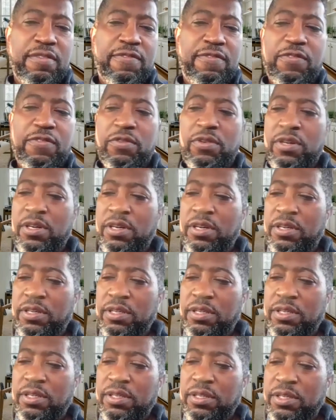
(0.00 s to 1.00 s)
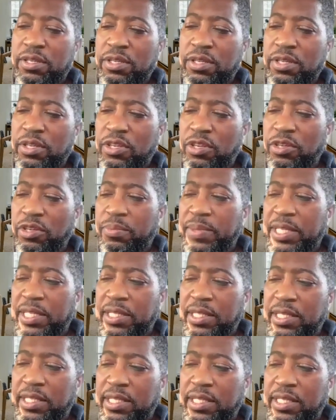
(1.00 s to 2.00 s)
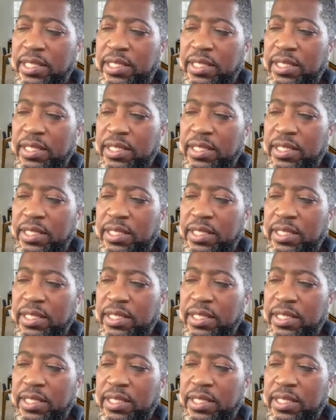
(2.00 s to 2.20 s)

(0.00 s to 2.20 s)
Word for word: for humans